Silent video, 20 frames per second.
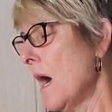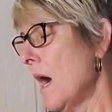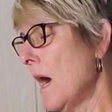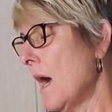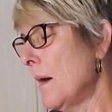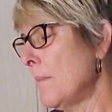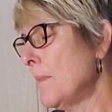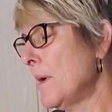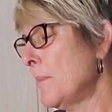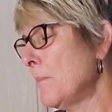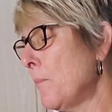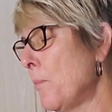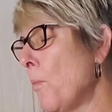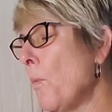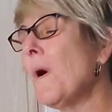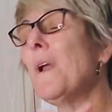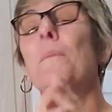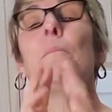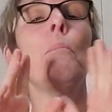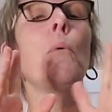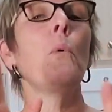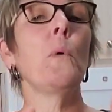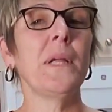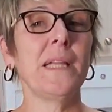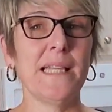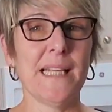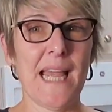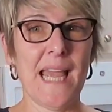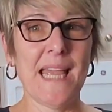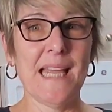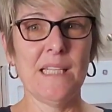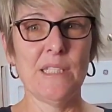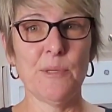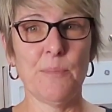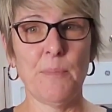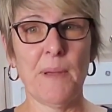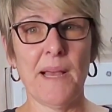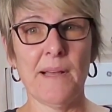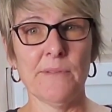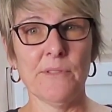I'm up 1.8
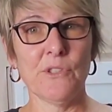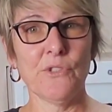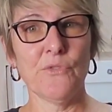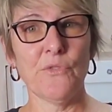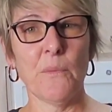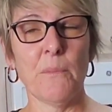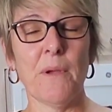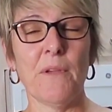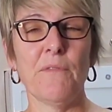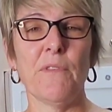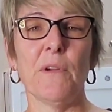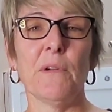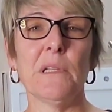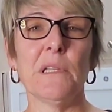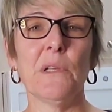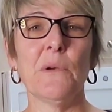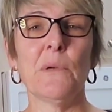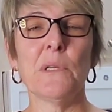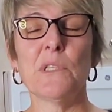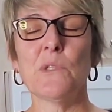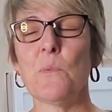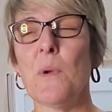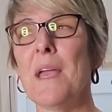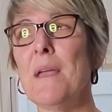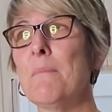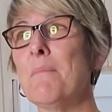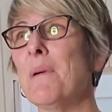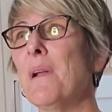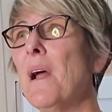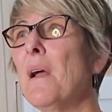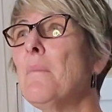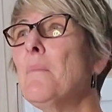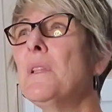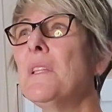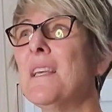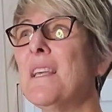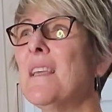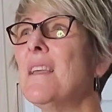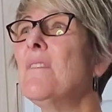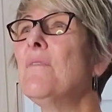pounds from my very lowest weight, but I
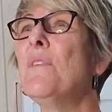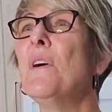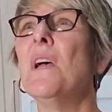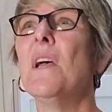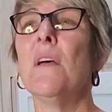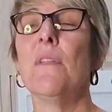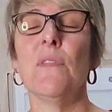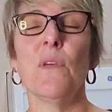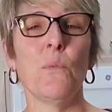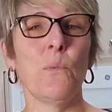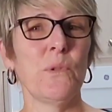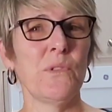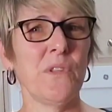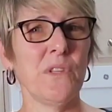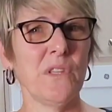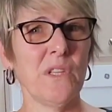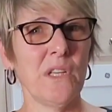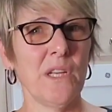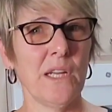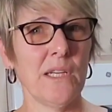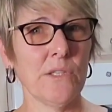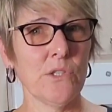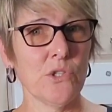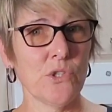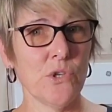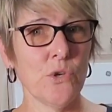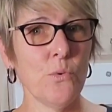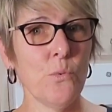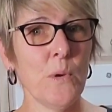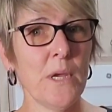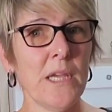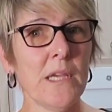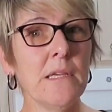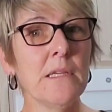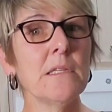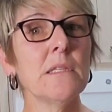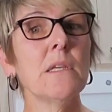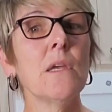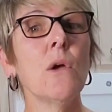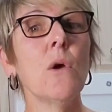believe that within the next 2
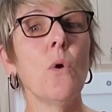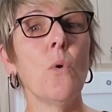weeks,